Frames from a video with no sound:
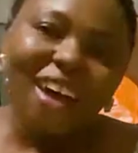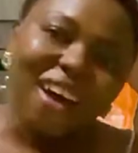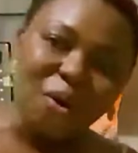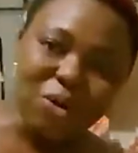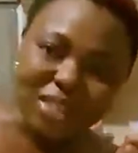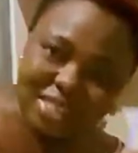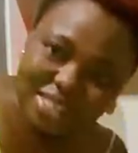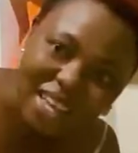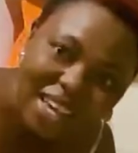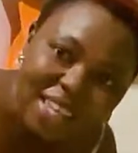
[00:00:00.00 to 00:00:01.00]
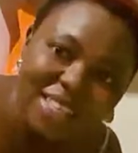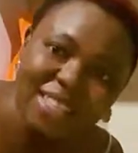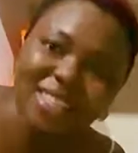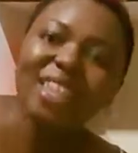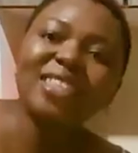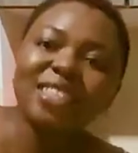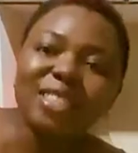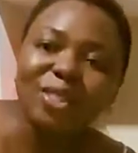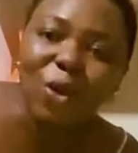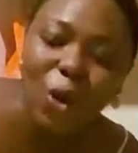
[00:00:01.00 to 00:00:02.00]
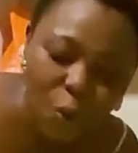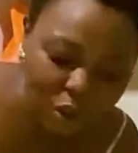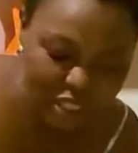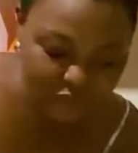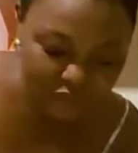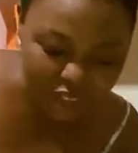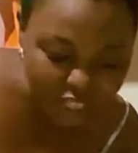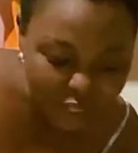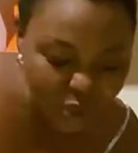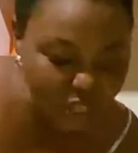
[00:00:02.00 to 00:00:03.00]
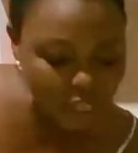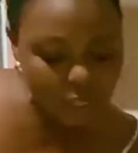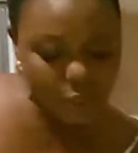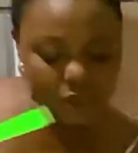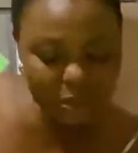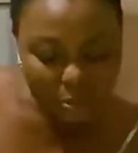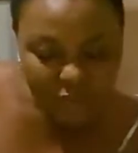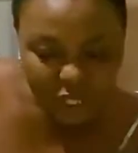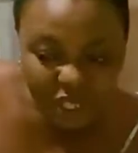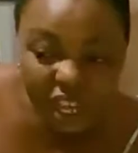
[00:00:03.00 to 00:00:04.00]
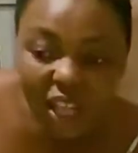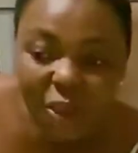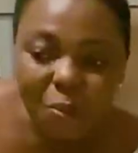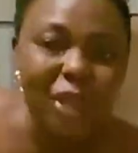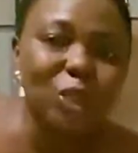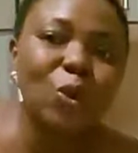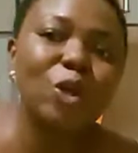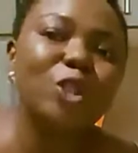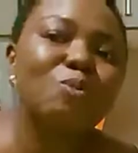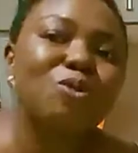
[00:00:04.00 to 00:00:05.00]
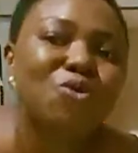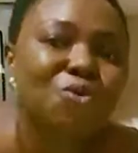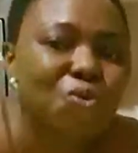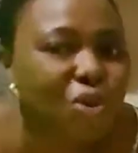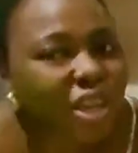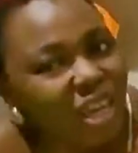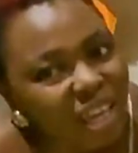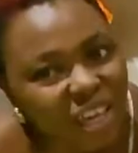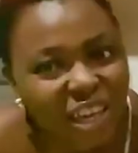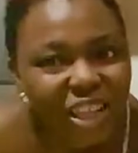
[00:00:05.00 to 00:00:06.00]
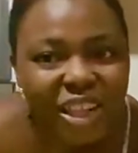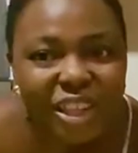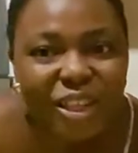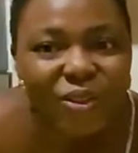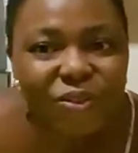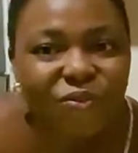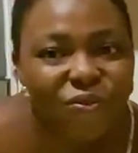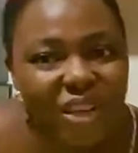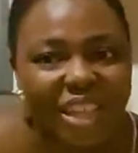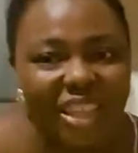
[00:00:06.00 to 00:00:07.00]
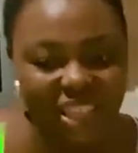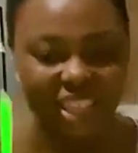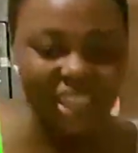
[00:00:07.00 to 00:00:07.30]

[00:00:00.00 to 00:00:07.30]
our science science is always fun today is not magical but it's going to be real fun